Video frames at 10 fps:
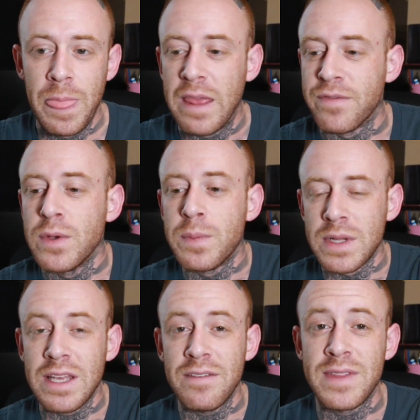if you
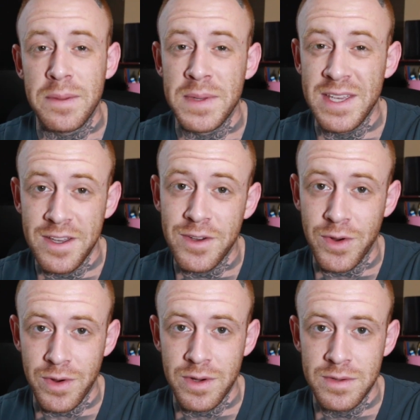believe them
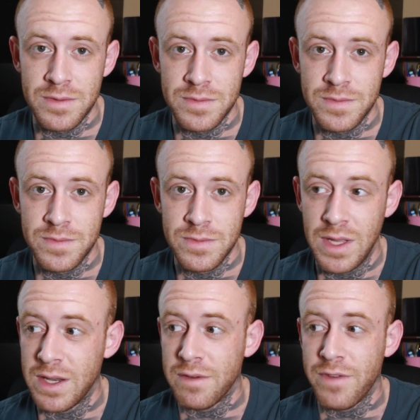here
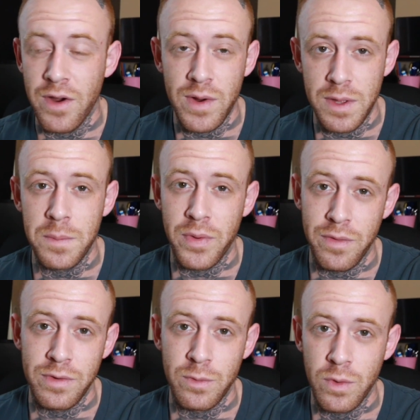in a very
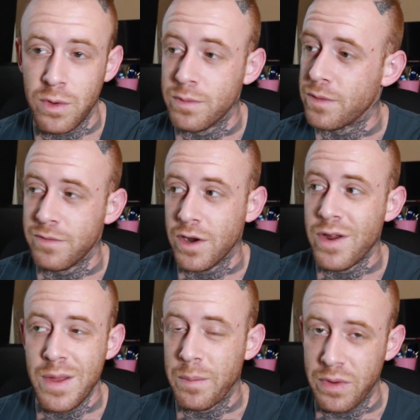imperfect world with
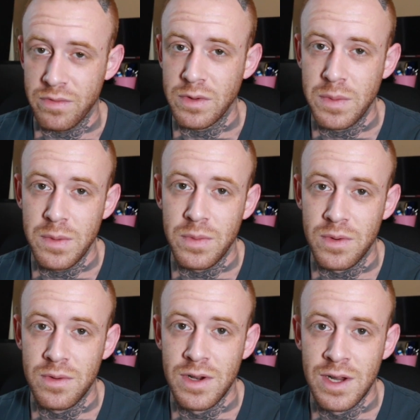very imperfect
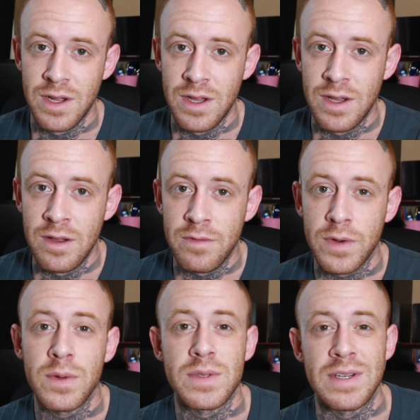people, for
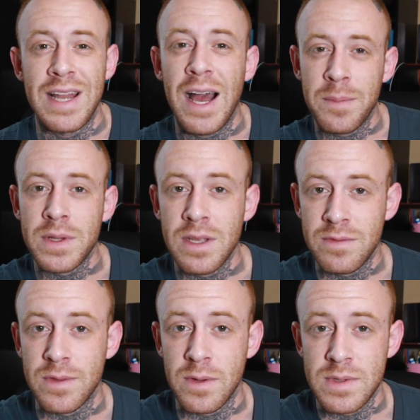you to not believe
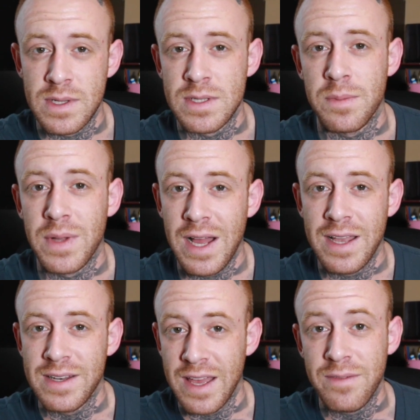that those things apply
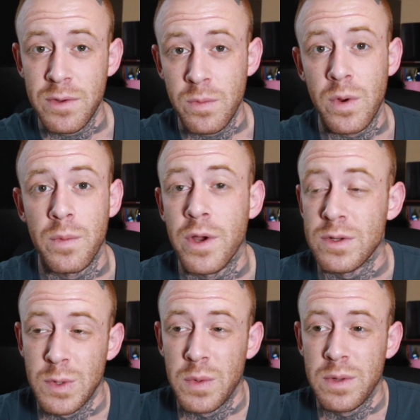in heaven where we are
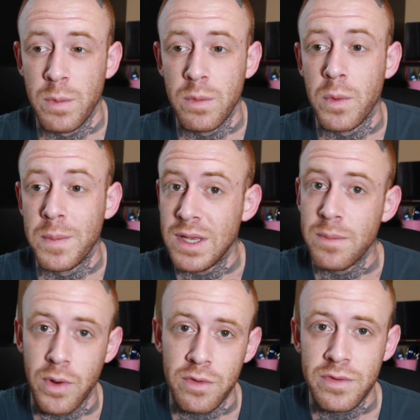told that we will be
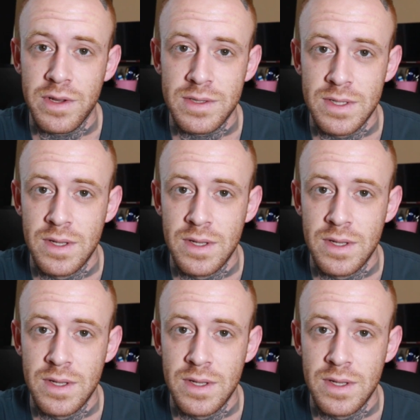perfect,